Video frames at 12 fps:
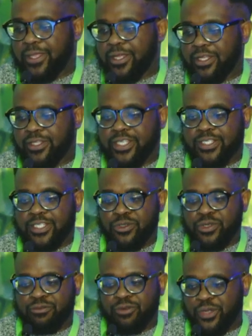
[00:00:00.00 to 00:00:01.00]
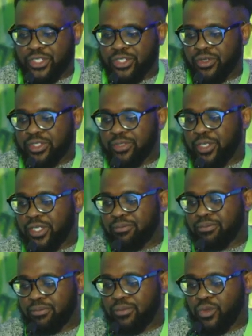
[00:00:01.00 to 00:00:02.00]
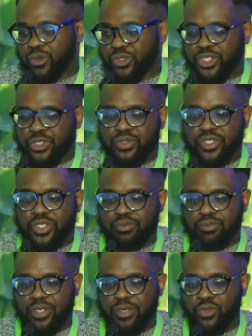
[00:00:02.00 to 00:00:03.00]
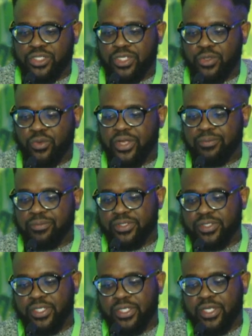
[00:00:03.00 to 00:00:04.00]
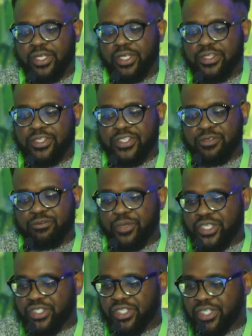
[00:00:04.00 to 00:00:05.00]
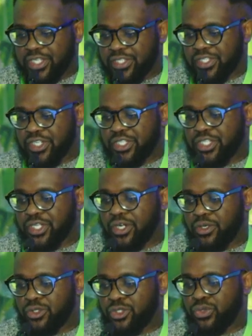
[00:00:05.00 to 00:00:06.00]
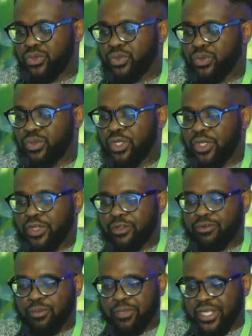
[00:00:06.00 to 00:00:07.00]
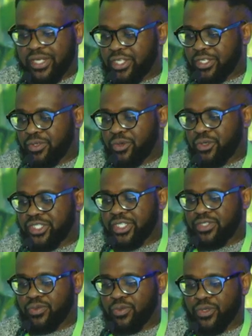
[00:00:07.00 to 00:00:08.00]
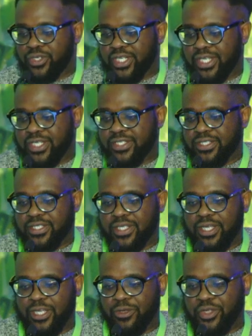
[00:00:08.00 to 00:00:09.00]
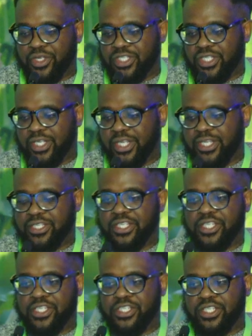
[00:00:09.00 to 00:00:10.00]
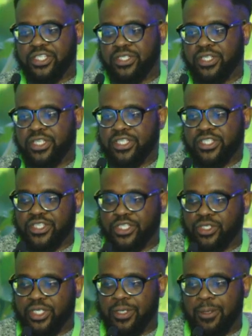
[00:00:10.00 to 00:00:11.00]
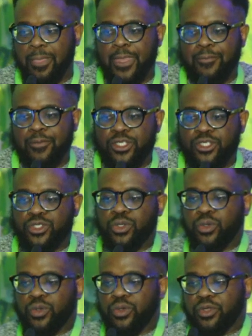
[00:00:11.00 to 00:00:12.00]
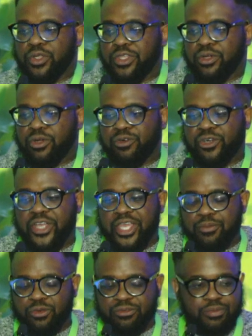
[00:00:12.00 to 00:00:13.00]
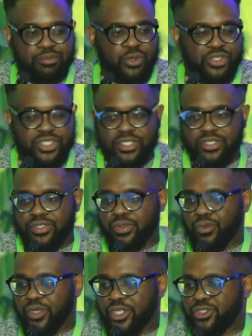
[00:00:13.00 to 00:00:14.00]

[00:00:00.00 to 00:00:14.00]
the plum water use and plum water requirements. This information is critical for planning in orchards, water licensing, allocation, and irrigation scheduling. So the overall aim of the project was